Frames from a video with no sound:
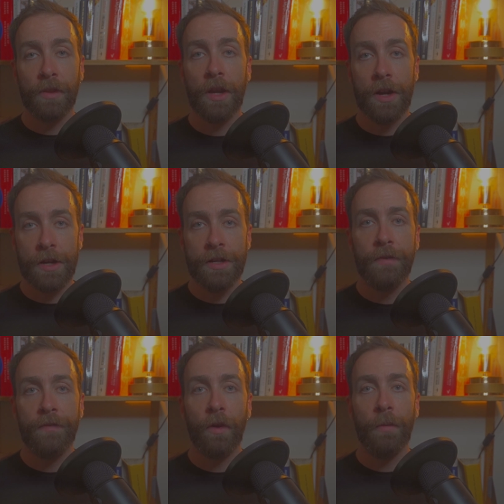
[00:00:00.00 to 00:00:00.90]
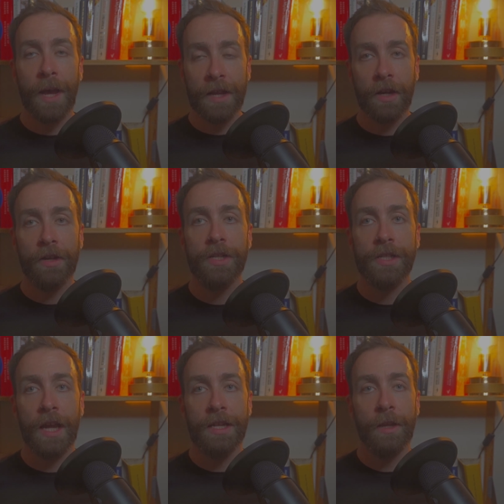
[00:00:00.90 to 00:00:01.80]
learned for better
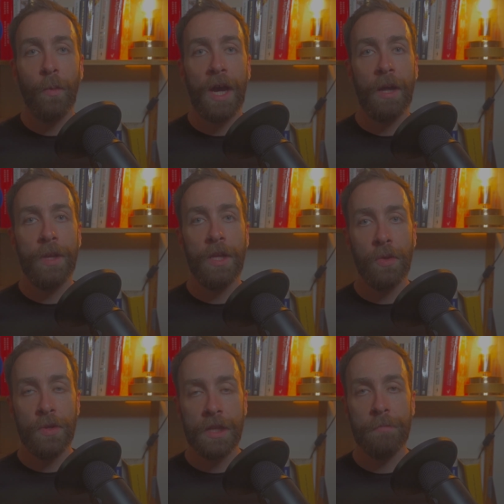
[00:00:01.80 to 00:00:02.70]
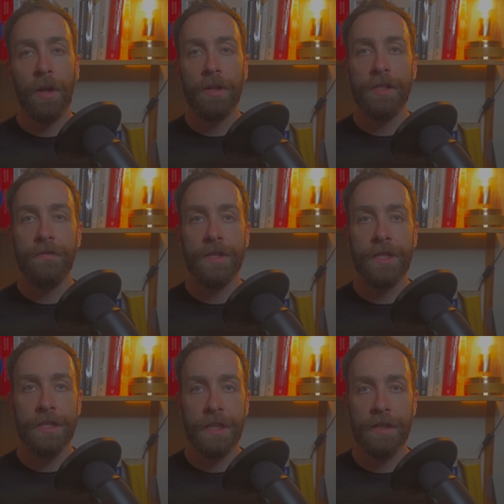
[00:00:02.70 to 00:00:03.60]
understanding why we use compulsive and
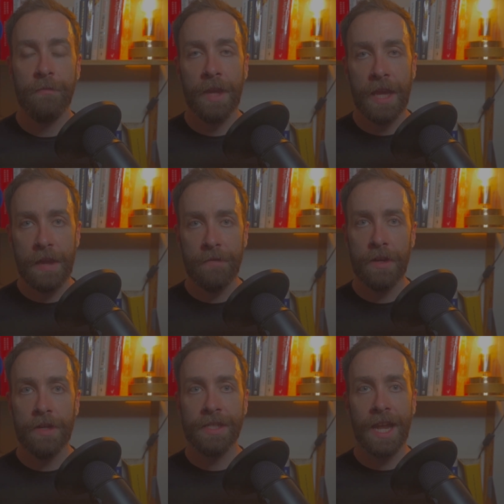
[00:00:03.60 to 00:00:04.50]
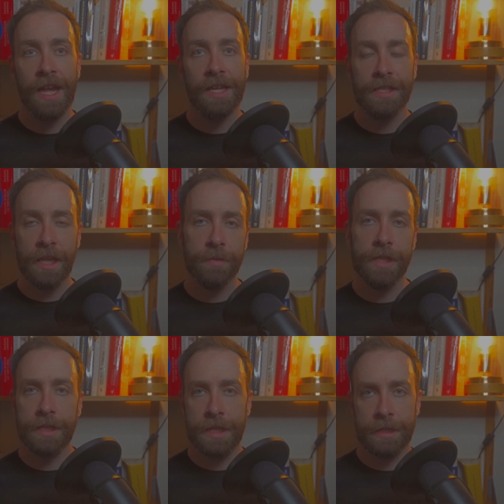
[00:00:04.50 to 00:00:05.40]
addictive behaviours and
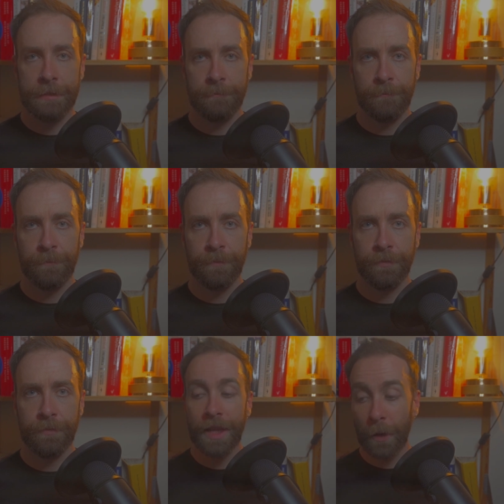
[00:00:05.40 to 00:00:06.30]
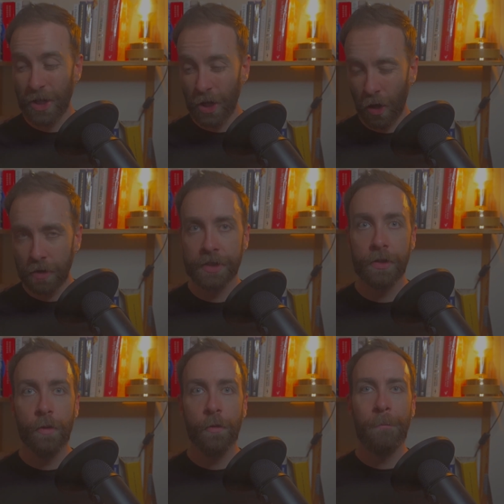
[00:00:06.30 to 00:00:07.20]
substances. Now, I should
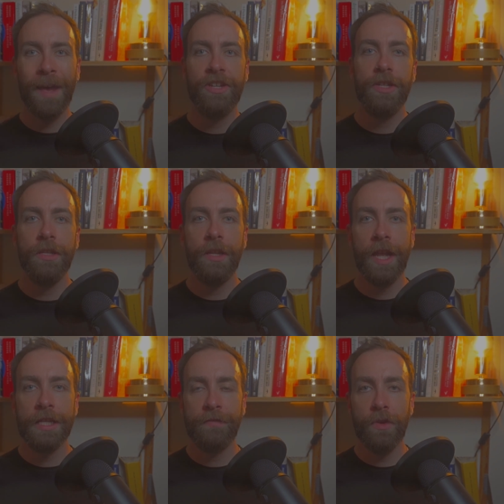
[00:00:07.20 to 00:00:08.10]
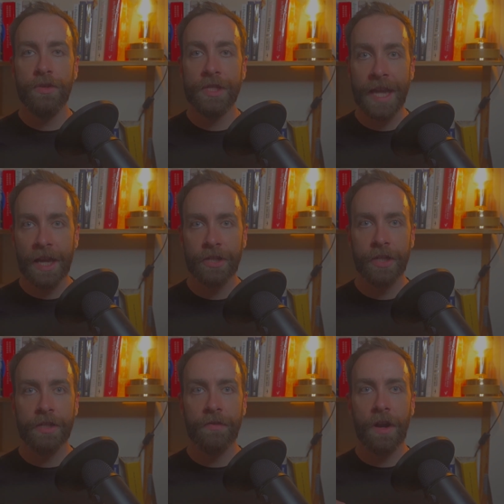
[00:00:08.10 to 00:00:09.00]
also mention the next few
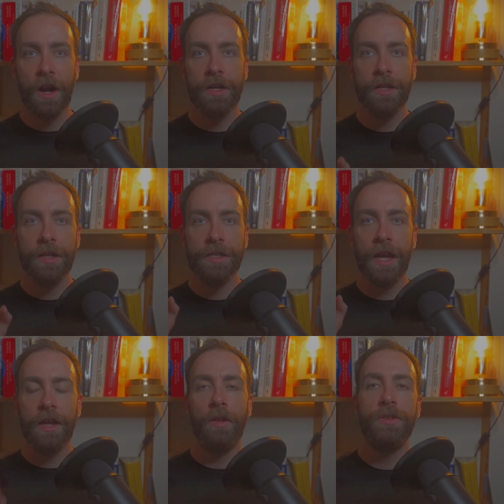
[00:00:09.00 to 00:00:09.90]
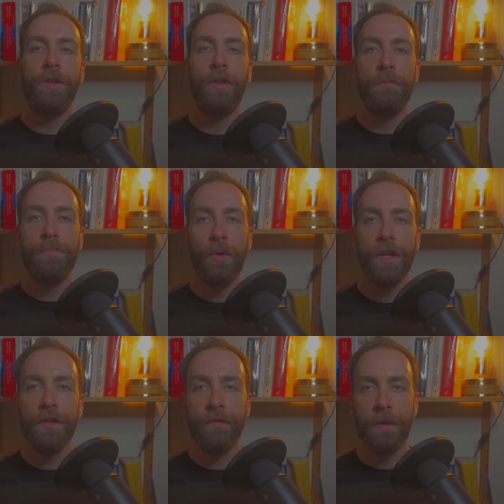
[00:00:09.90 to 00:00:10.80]
sections regarding the psychological
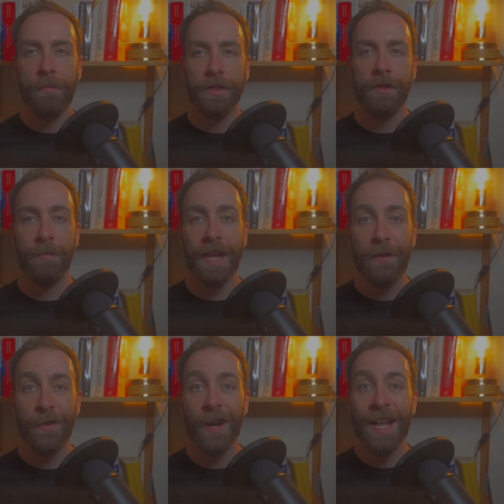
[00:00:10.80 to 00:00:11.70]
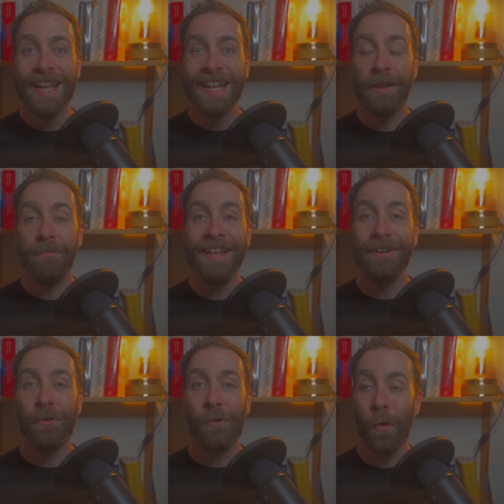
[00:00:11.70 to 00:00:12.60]
component of compulsive behaviour can be
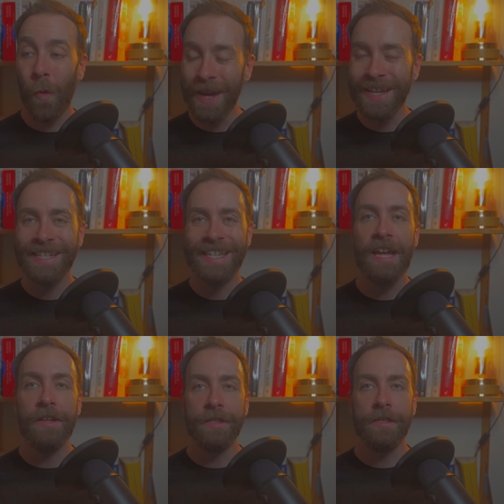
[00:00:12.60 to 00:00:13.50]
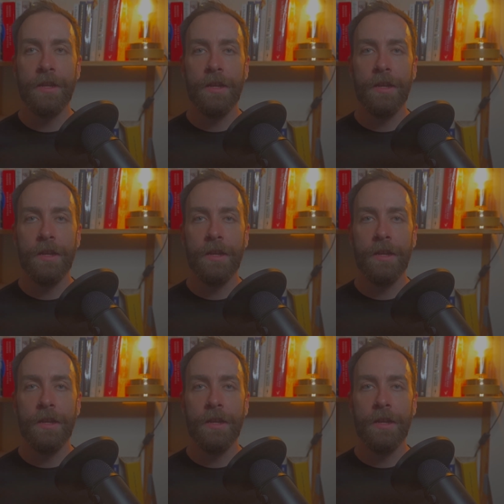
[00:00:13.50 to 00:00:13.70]
quite dense.